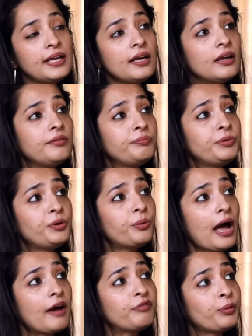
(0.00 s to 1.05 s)
See,
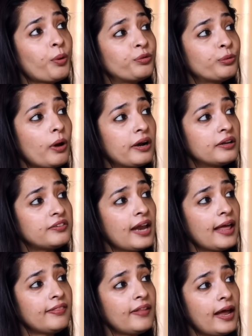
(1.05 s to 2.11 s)
you have to also
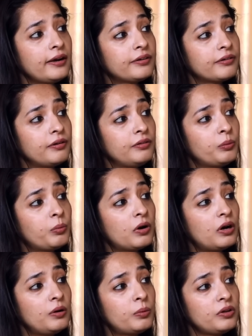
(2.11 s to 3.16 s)
understand that the
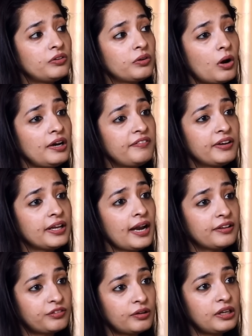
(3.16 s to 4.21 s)
world was not living in
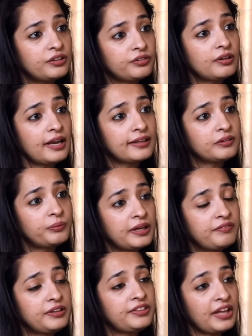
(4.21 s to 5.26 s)
isolation like the
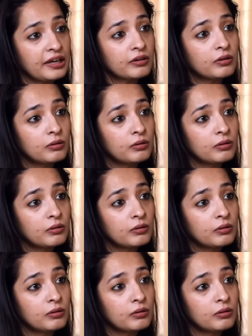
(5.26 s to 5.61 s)
way we think.